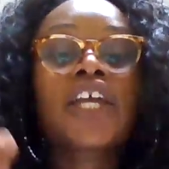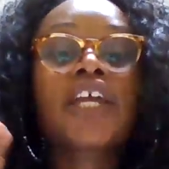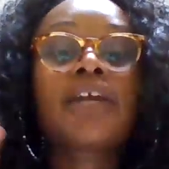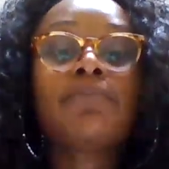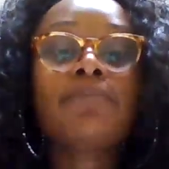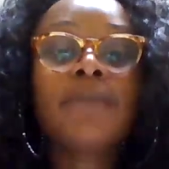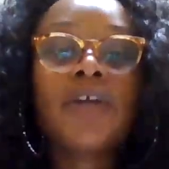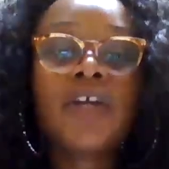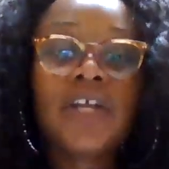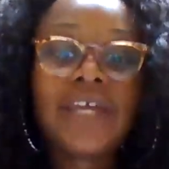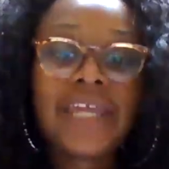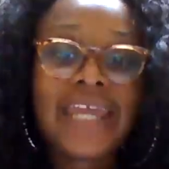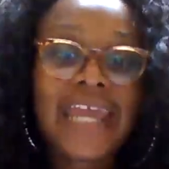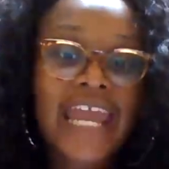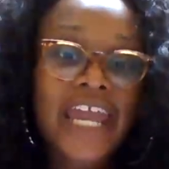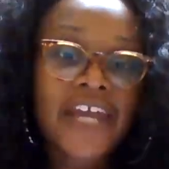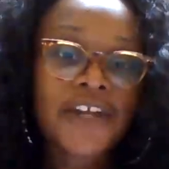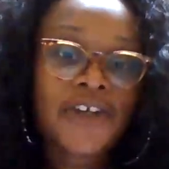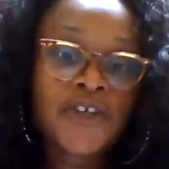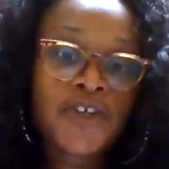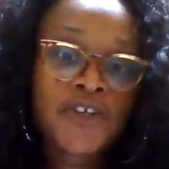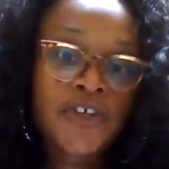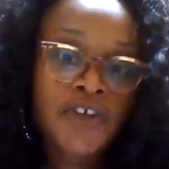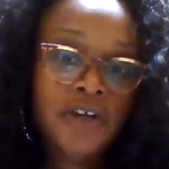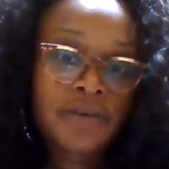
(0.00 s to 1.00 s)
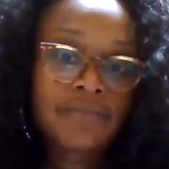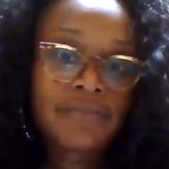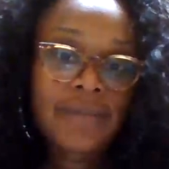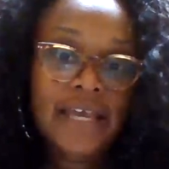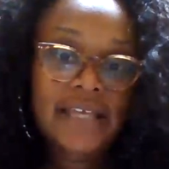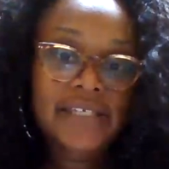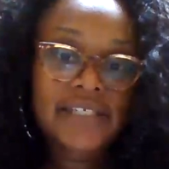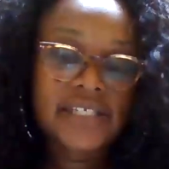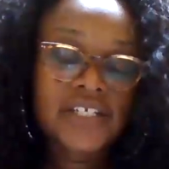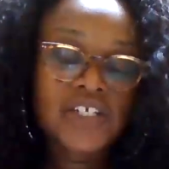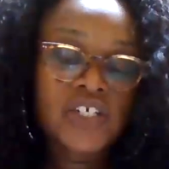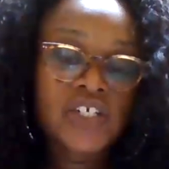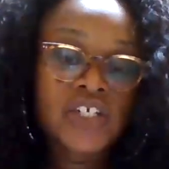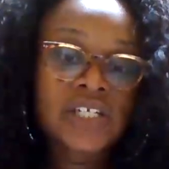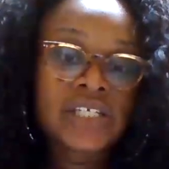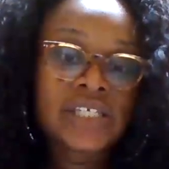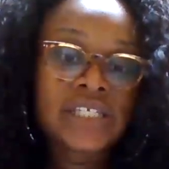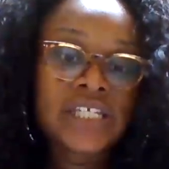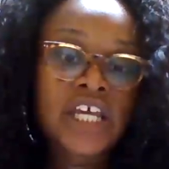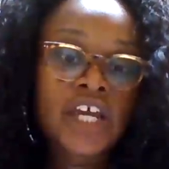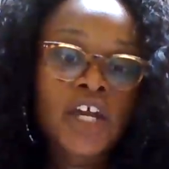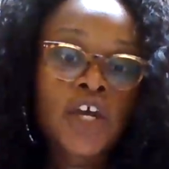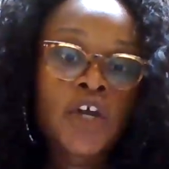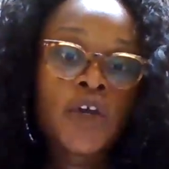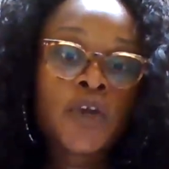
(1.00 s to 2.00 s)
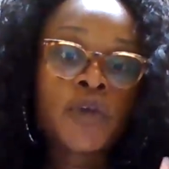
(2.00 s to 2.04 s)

communicating your messages